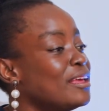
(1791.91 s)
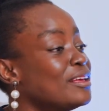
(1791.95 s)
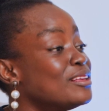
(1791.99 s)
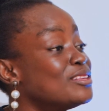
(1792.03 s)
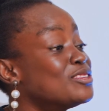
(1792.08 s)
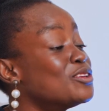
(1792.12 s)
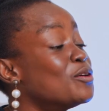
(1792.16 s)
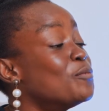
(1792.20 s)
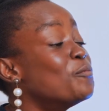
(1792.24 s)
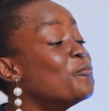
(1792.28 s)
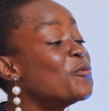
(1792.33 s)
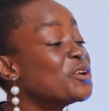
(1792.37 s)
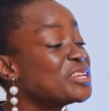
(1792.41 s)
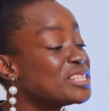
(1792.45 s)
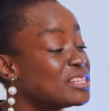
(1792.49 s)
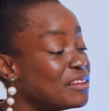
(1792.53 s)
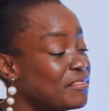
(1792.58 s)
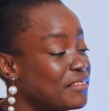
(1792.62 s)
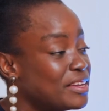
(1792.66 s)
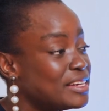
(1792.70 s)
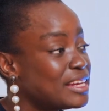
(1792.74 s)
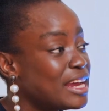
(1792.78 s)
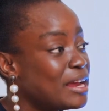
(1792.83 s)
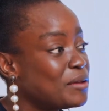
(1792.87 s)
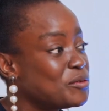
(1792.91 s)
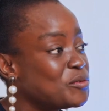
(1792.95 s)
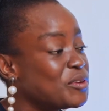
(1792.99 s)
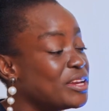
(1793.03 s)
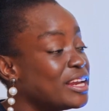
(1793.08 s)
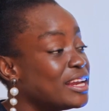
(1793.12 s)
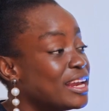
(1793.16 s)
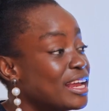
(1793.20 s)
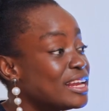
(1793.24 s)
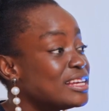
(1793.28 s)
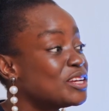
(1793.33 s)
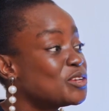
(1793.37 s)
So most of the times when
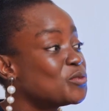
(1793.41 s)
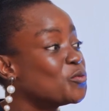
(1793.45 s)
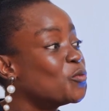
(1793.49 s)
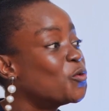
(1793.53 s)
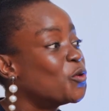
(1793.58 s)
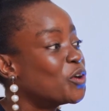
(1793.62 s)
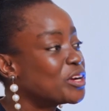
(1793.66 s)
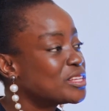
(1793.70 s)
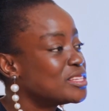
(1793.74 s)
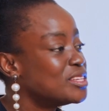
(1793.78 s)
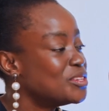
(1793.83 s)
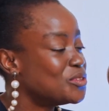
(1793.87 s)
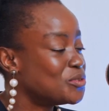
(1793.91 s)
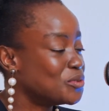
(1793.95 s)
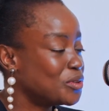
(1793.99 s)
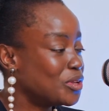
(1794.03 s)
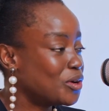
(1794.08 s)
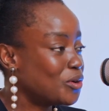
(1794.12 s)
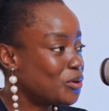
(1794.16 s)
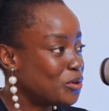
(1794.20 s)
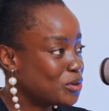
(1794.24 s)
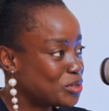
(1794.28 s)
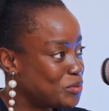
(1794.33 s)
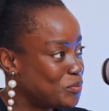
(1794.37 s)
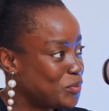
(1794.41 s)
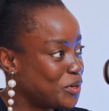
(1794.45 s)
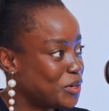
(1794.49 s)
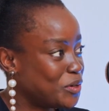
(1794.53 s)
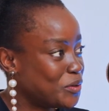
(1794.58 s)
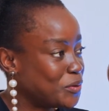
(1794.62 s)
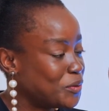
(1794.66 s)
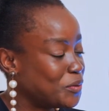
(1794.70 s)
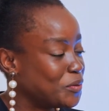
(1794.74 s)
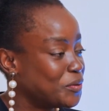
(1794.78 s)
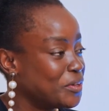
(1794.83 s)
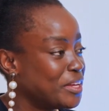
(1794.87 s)
an addict walks into the
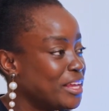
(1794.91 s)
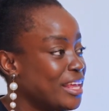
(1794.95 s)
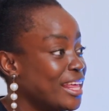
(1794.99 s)
hospital,